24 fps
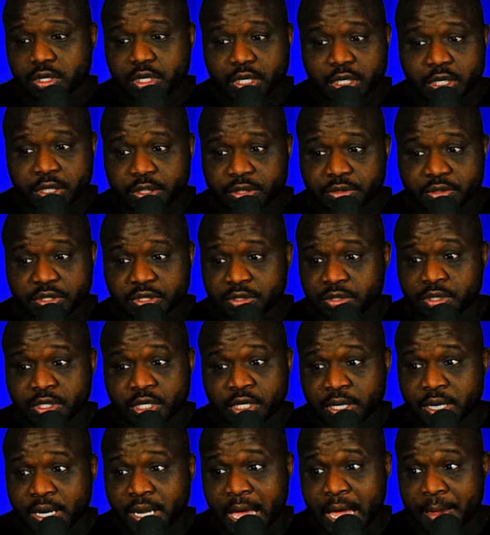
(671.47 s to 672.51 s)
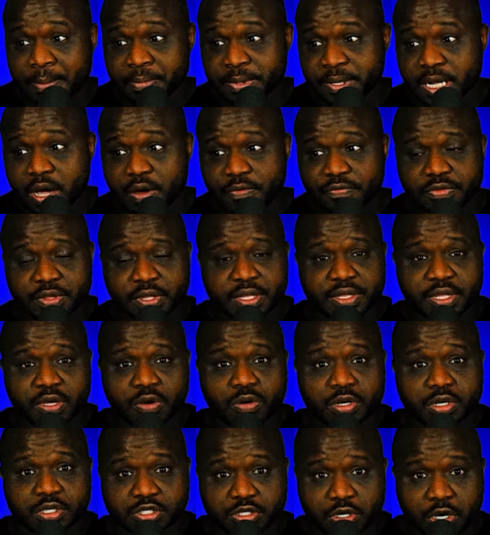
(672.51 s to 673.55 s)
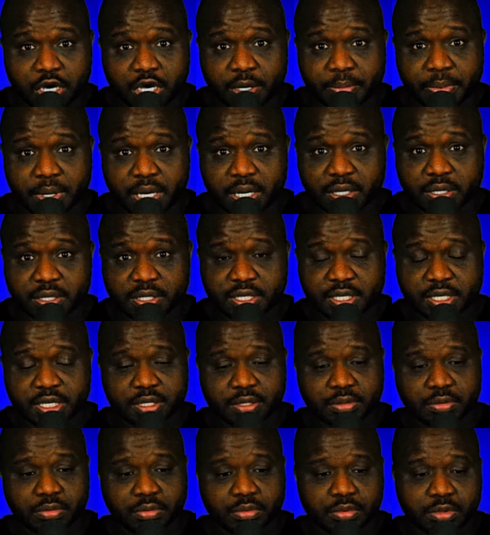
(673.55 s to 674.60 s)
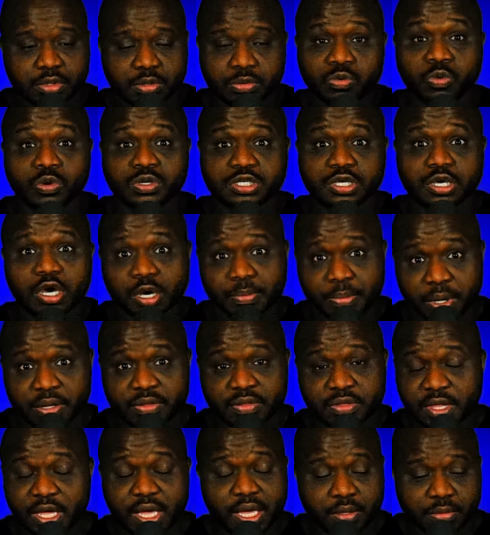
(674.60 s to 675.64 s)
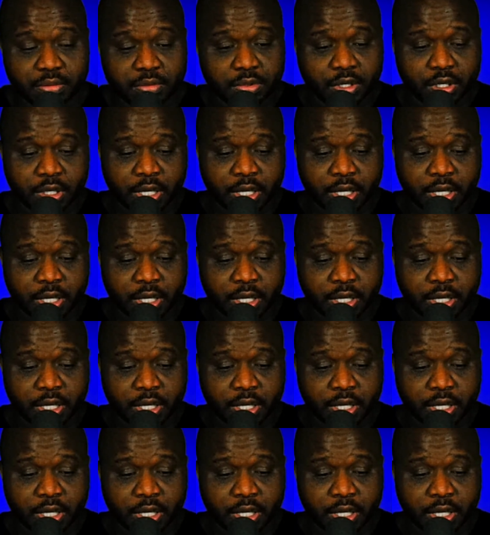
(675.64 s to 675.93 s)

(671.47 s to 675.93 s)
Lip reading: Then I'm doubtful that they're going to talk about it again. We'll talk about that.